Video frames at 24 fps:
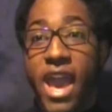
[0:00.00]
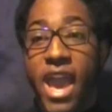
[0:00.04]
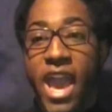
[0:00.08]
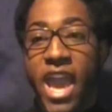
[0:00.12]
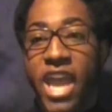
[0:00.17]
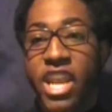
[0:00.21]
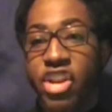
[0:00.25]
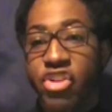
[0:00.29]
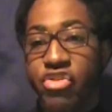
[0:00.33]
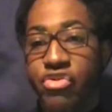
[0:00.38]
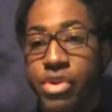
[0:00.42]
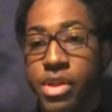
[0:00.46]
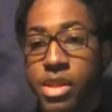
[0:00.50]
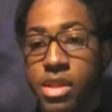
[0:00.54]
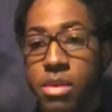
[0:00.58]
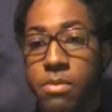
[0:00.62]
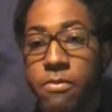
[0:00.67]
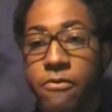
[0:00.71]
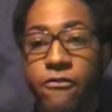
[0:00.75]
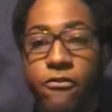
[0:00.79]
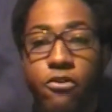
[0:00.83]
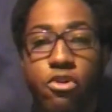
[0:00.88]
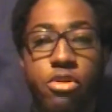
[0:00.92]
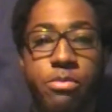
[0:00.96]

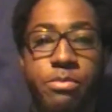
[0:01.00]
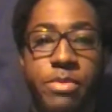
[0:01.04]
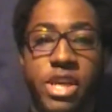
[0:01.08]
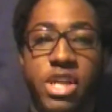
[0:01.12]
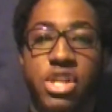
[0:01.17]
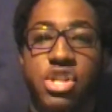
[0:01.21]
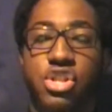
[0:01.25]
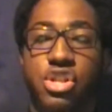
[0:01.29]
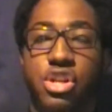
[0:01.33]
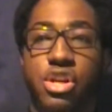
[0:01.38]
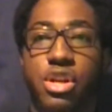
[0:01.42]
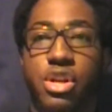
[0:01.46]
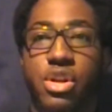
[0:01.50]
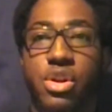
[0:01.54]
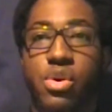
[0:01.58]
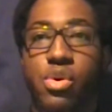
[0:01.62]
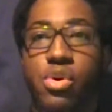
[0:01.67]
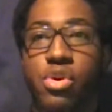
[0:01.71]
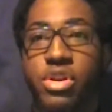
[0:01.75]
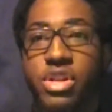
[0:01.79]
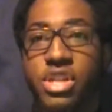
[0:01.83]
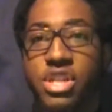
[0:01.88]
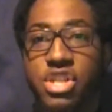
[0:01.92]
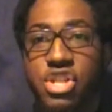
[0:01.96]
aneurysm formation,
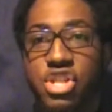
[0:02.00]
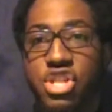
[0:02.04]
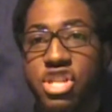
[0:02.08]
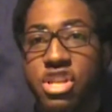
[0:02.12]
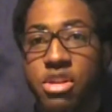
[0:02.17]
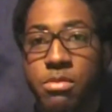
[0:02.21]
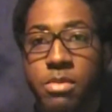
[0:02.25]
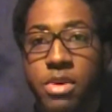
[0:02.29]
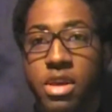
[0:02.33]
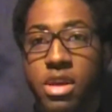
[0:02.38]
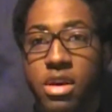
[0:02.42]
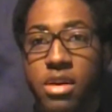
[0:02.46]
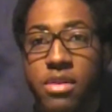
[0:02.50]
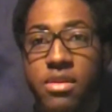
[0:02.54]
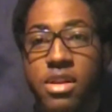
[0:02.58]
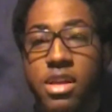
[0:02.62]
or ischemia.